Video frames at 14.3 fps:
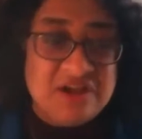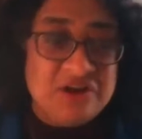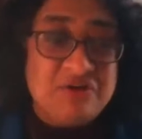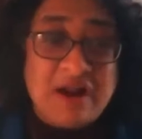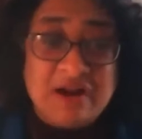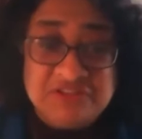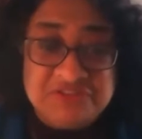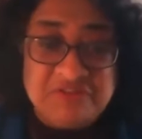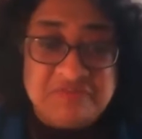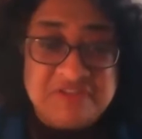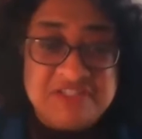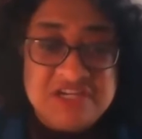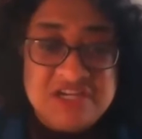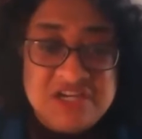crowds have
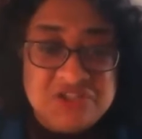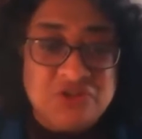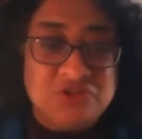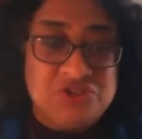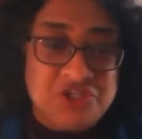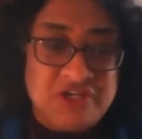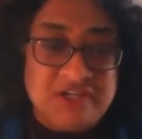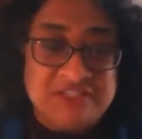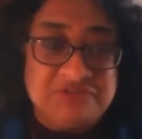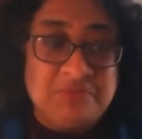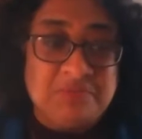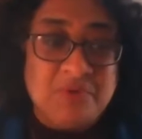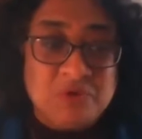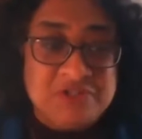often turned on journalists
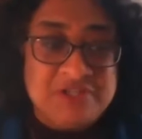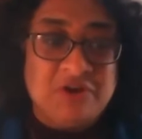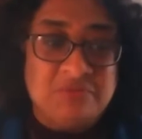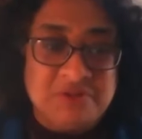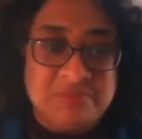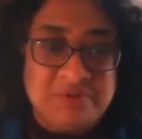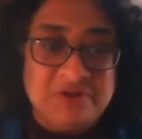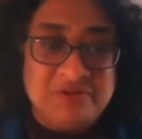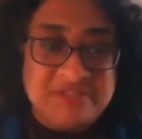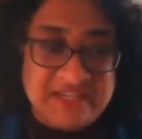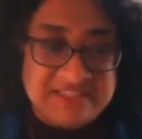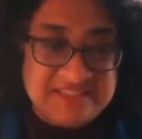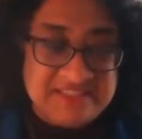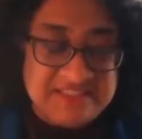reporting on the
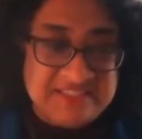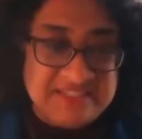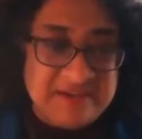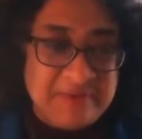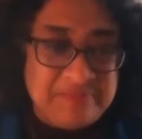protests.